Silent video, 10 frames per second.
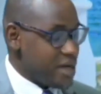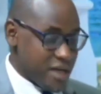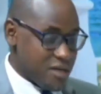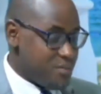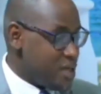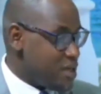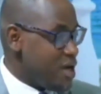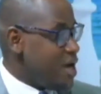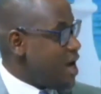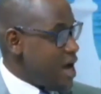And there's been
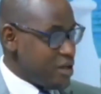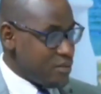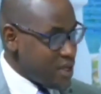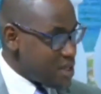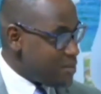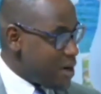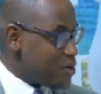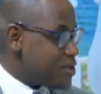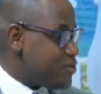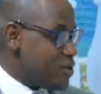arguments
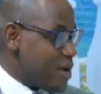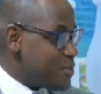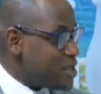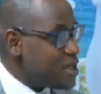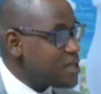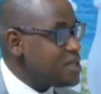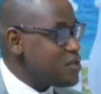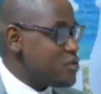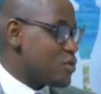about if you laminate it,